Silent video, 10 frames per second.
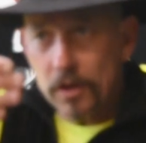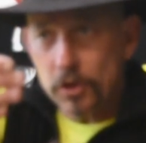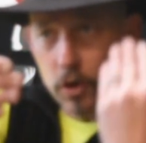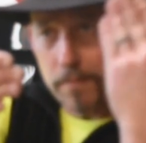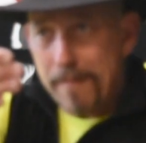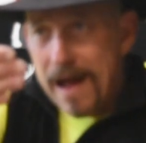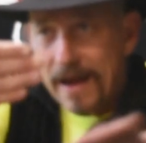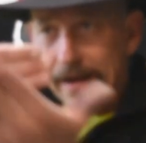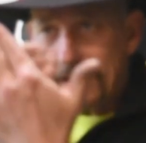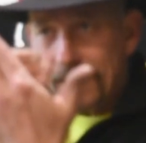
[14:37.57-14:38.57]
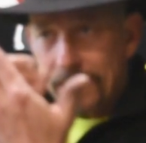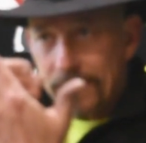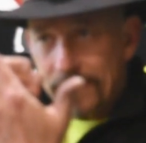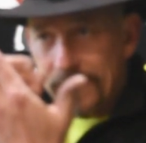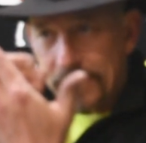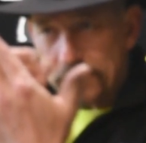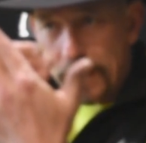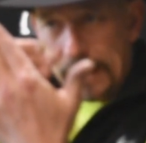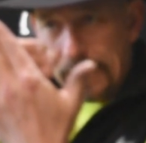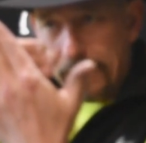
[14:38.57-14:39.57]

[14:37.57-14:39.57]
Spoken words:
your mind is right